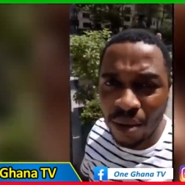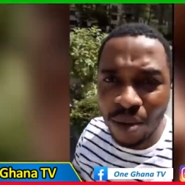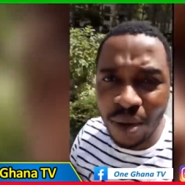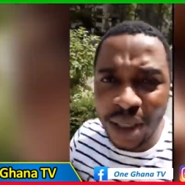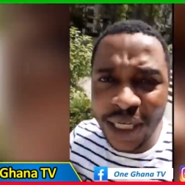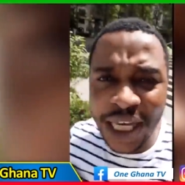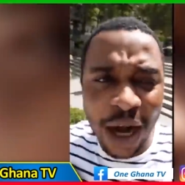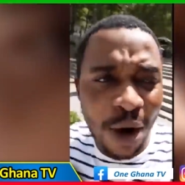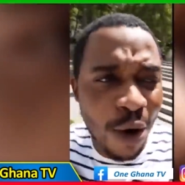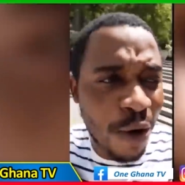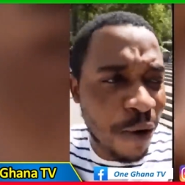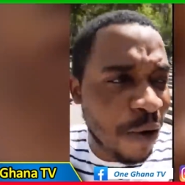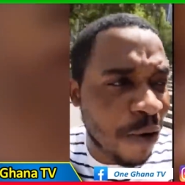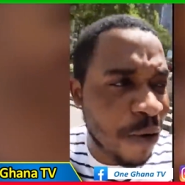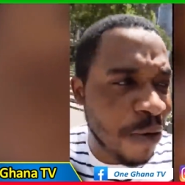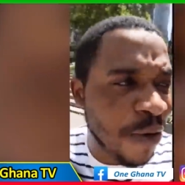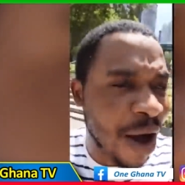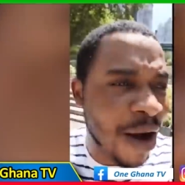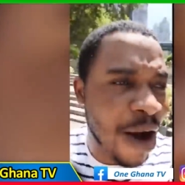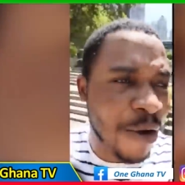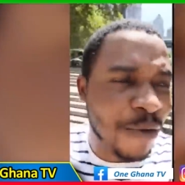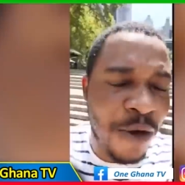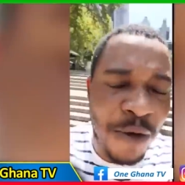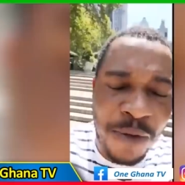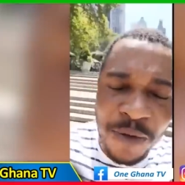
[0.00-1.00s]
What do you have
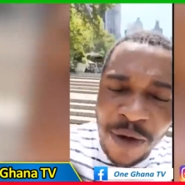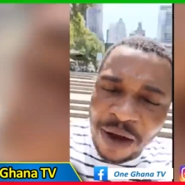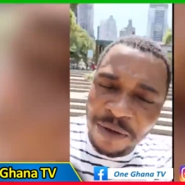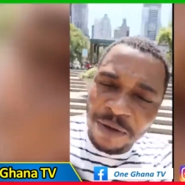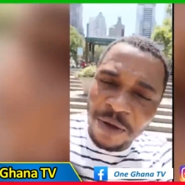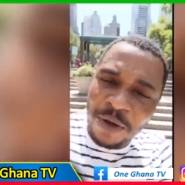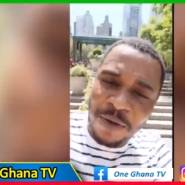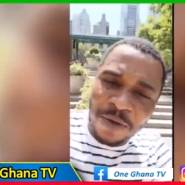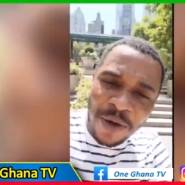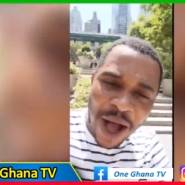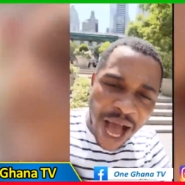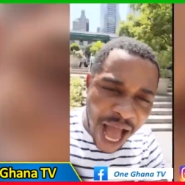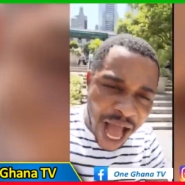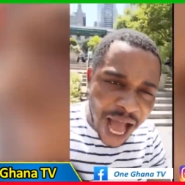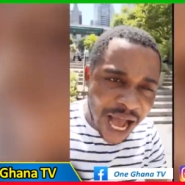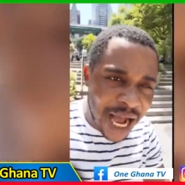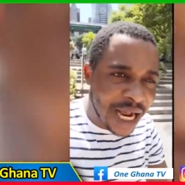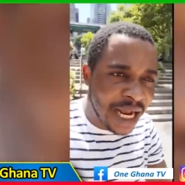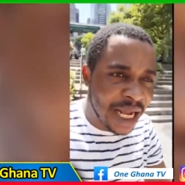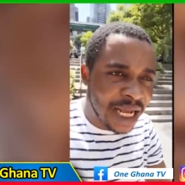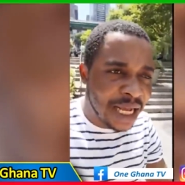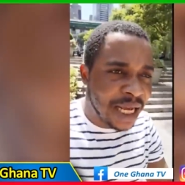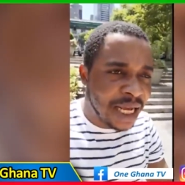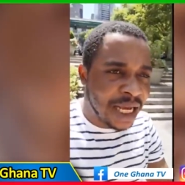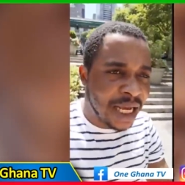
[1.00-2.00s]
for far?
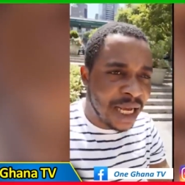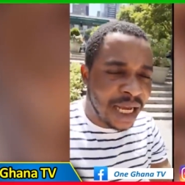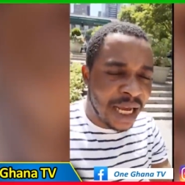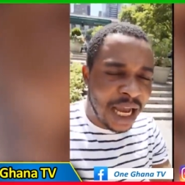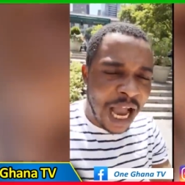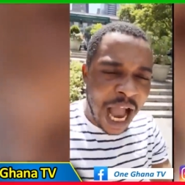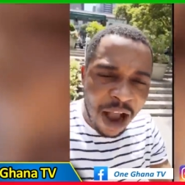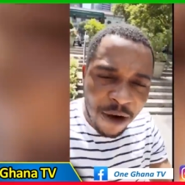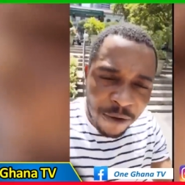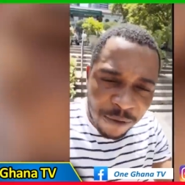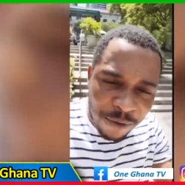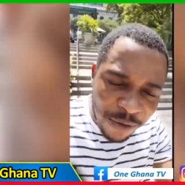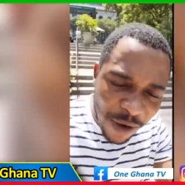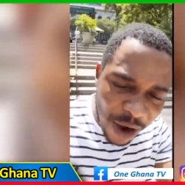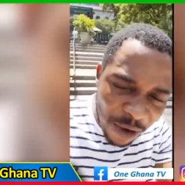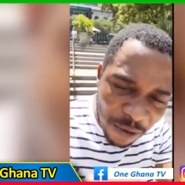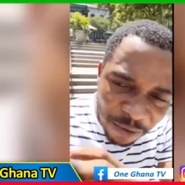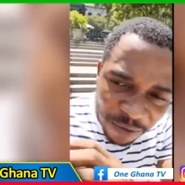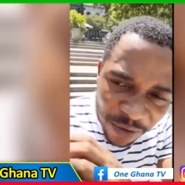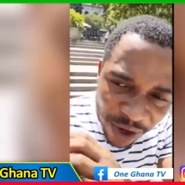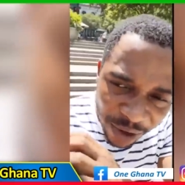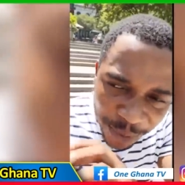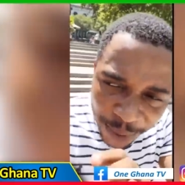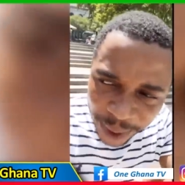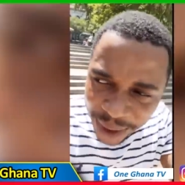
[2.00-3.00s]
I'm from
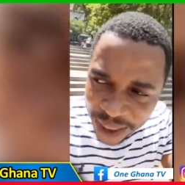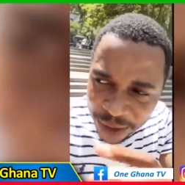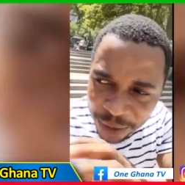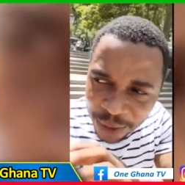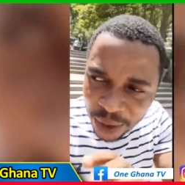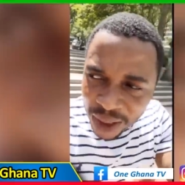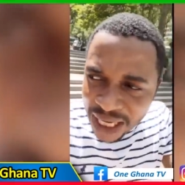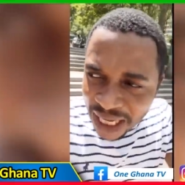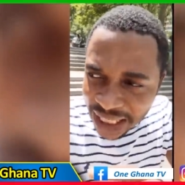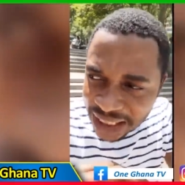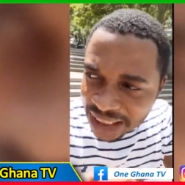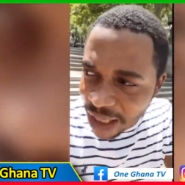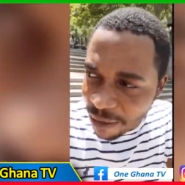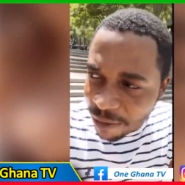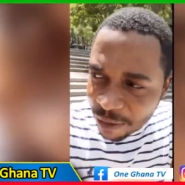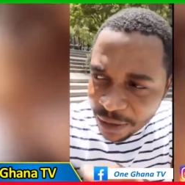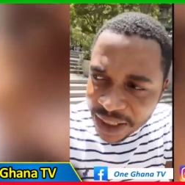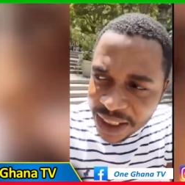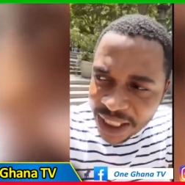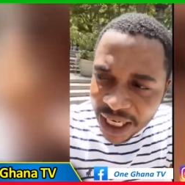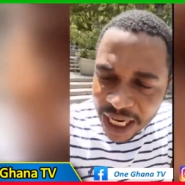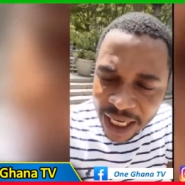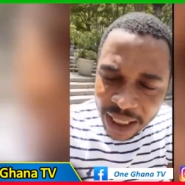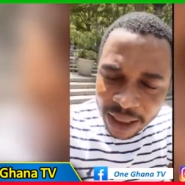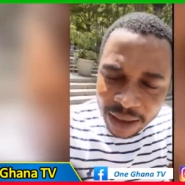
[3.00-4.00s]
Twene Jonas, a
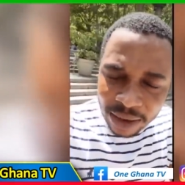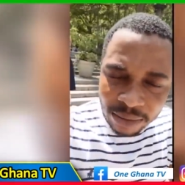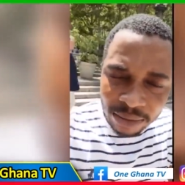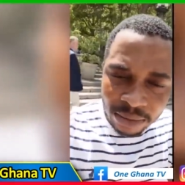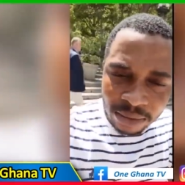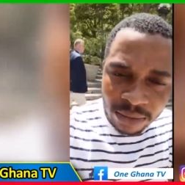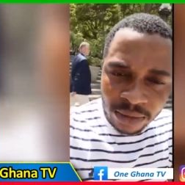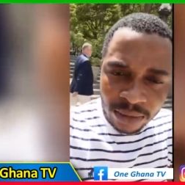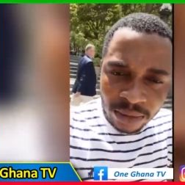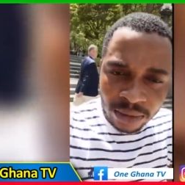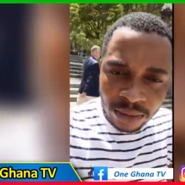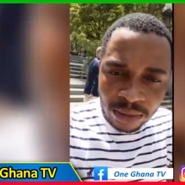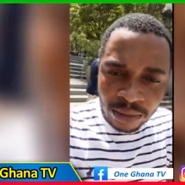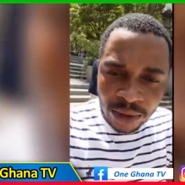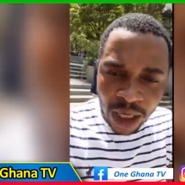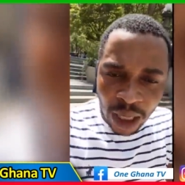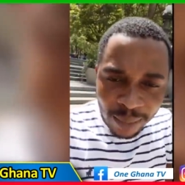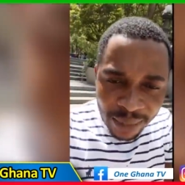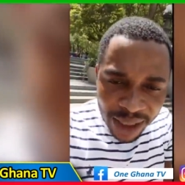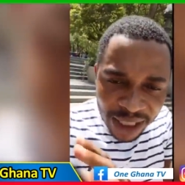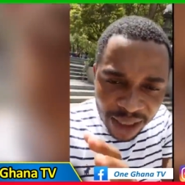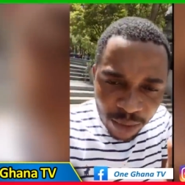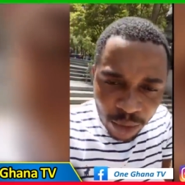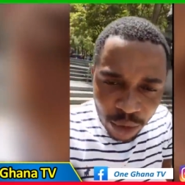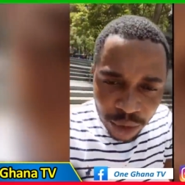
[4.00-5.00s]
feature.
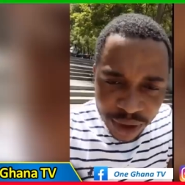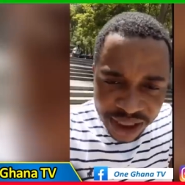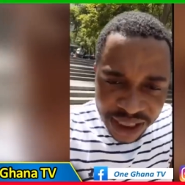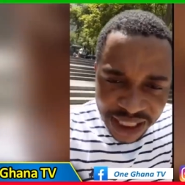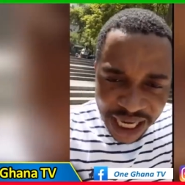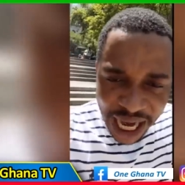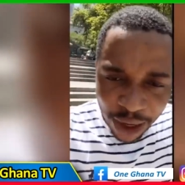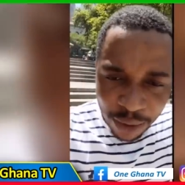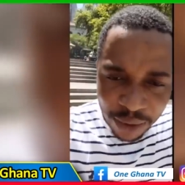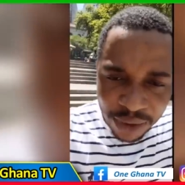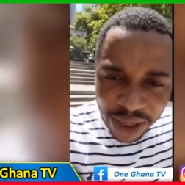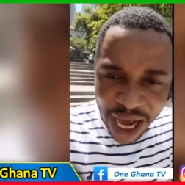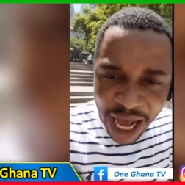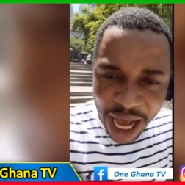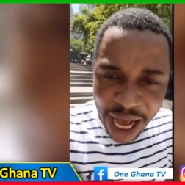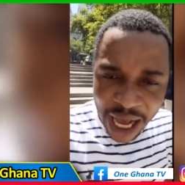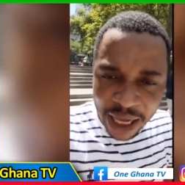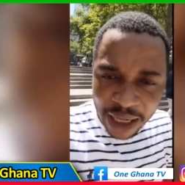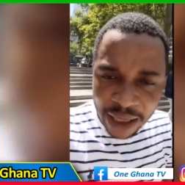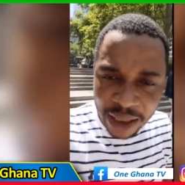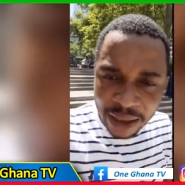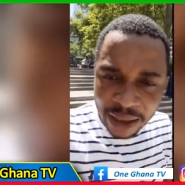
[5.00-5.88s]
Minimusia cra.